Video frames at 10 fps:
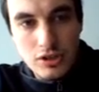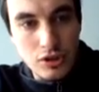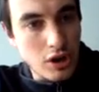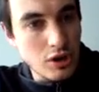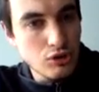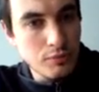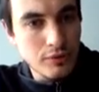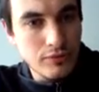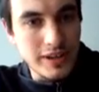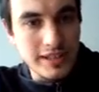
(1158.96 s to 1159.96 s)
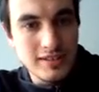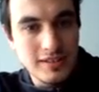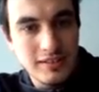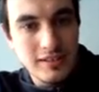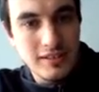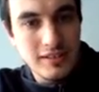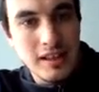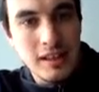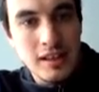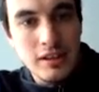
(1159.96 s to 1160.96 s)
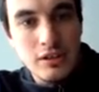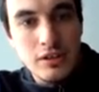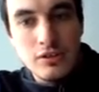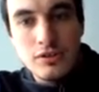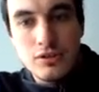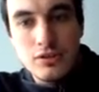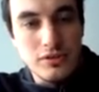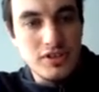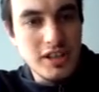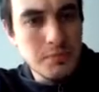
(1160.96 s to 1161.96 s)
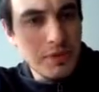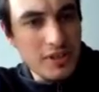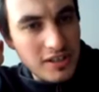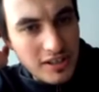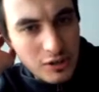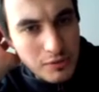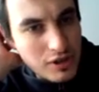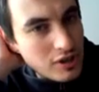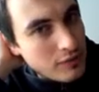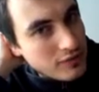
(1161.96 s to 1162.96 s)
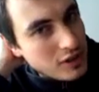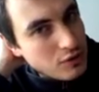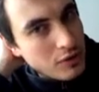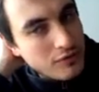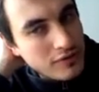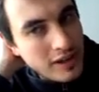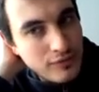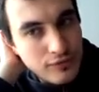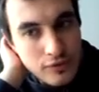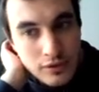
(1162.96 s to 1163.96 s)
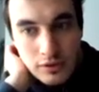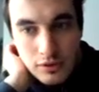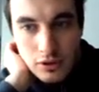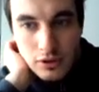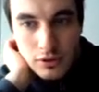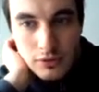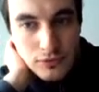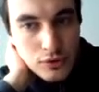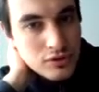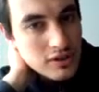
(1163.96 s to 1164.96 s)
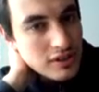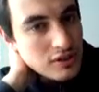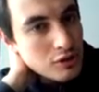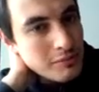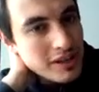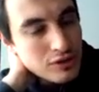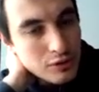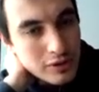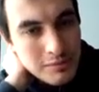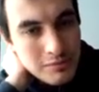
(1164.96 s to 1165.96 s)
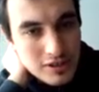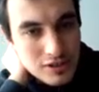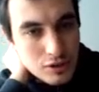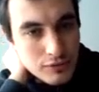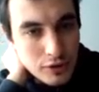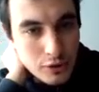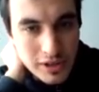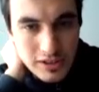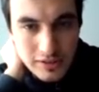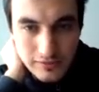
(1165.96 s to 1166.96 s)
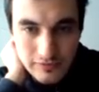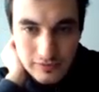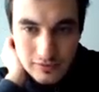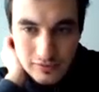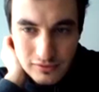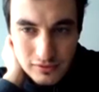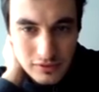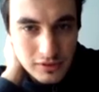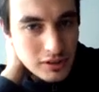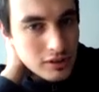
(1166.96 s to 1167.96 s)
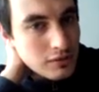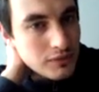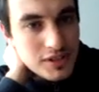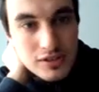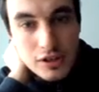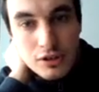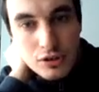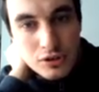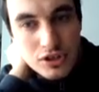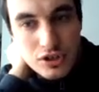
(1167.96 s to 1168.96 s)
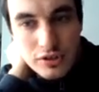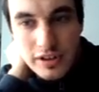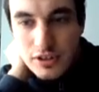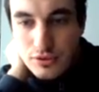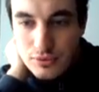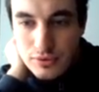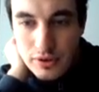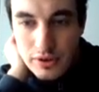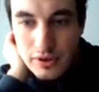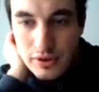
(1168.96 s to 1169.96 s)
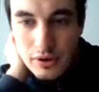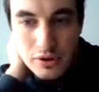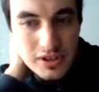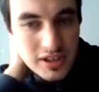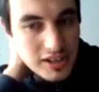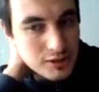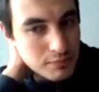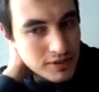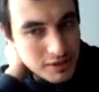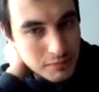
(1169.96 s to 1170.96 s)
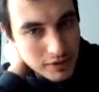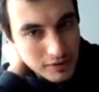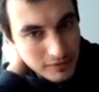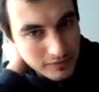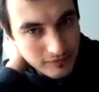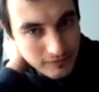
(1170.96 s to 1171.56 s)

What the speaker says: So how to prove that? So the explicit expression of KQ of F found in the main theorem is the following. This is unconditionally to OK is principal.